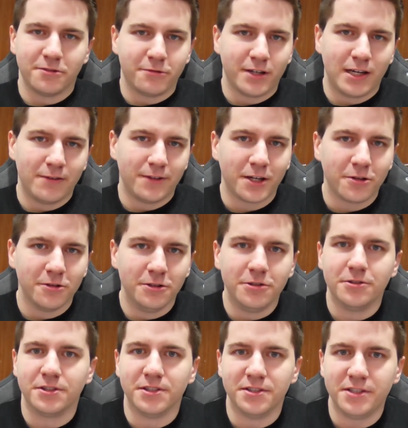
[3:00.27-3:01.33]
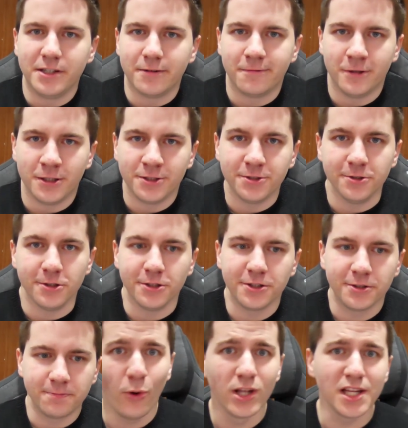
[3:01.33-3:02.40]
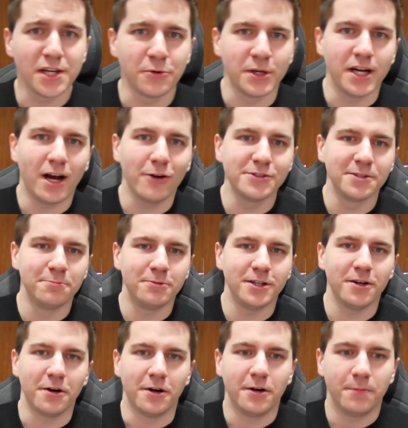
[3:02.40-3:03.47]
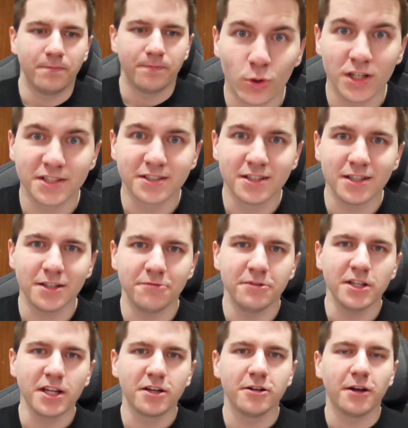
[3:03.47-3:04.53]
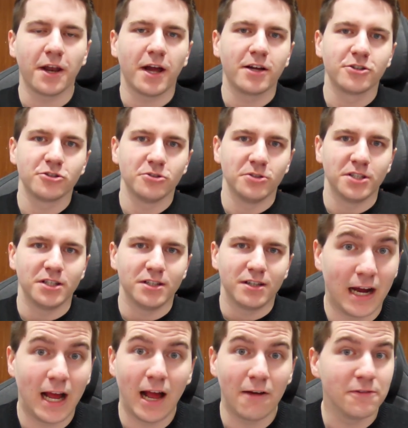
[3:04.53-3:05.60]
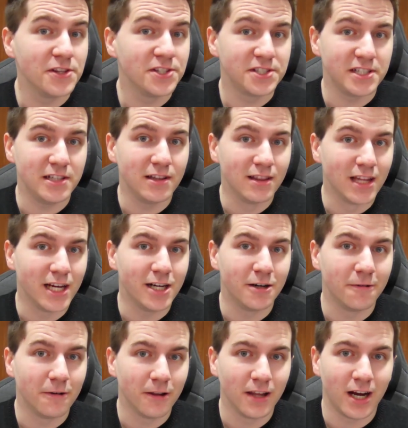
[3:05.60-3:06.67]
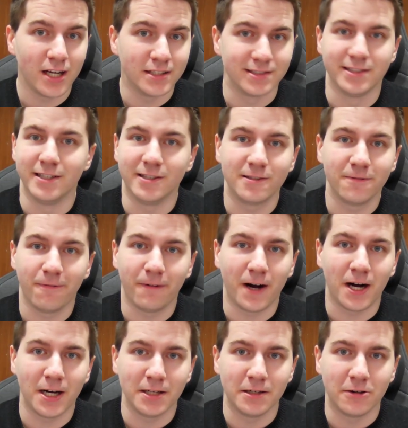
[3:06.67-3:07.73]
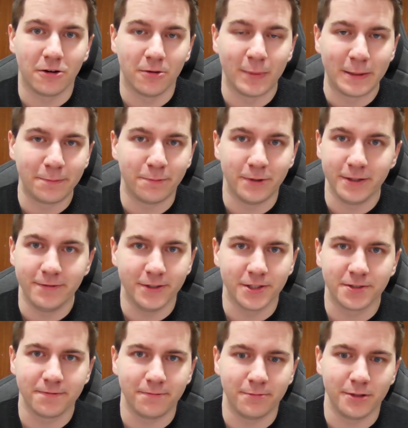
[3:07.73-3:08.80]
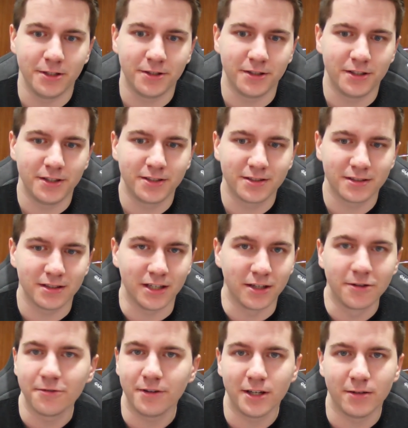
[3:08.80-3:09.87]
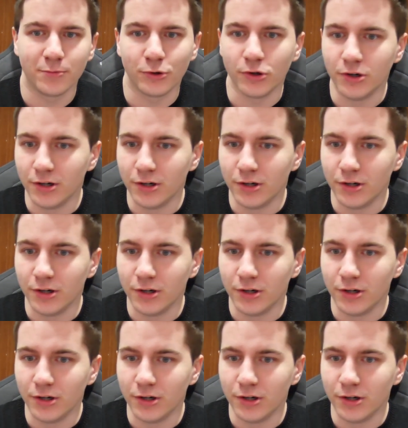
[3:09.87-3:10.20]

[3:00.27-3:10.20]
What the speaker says: arrived, I could use the CFS unit. Well, anyway, how's the printer? Well, it's good, really good actually. I haven't seen layer lines this fine on my previous printer. It's incredible.